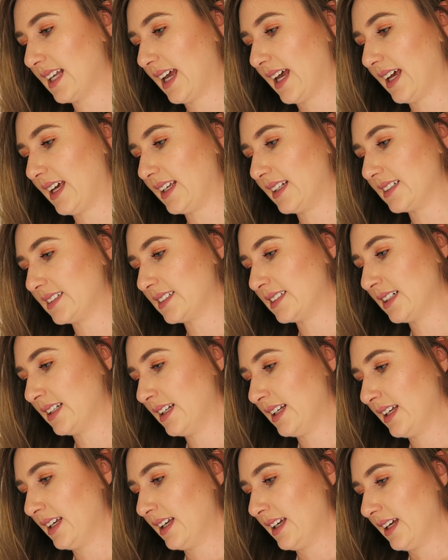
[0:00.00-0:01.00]
and
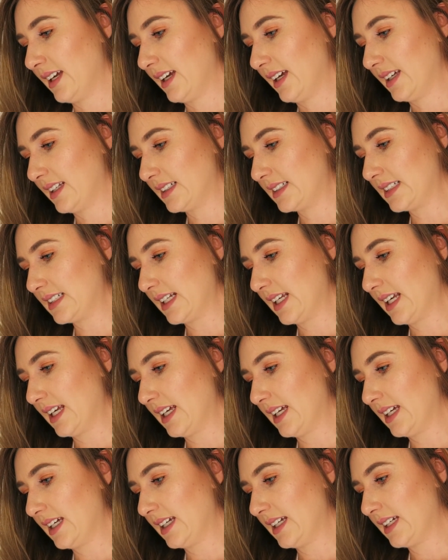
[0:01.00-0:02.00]
it
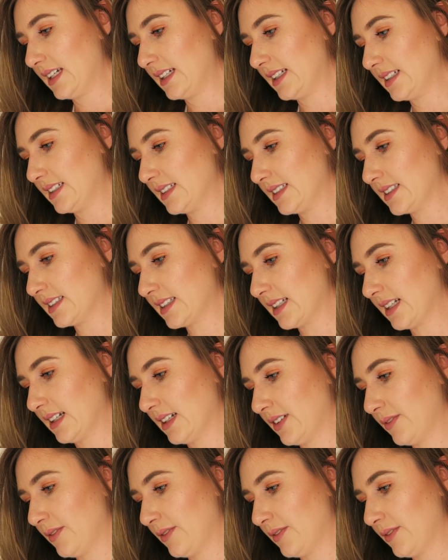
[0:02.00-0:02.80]
is